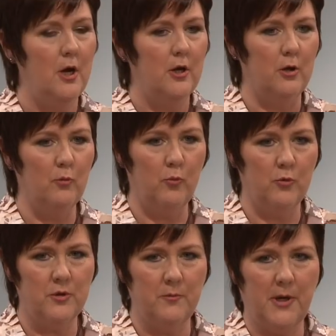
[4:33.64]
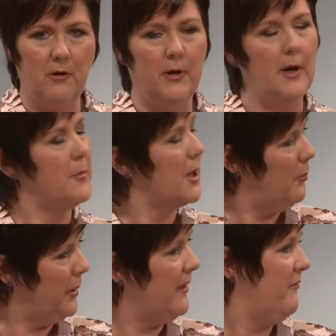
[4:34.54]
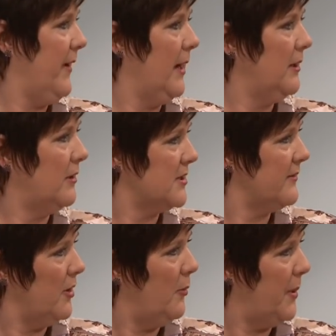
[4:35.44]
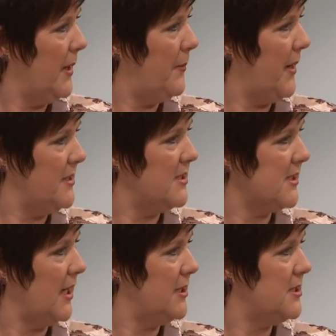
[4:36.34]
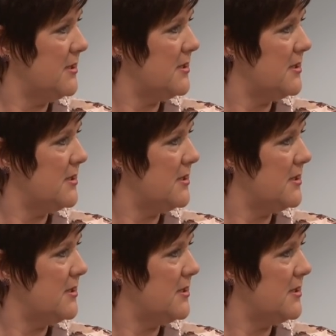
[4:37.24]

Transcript: you wouldn't be going, I'm a complete failure because I've got appendicitis.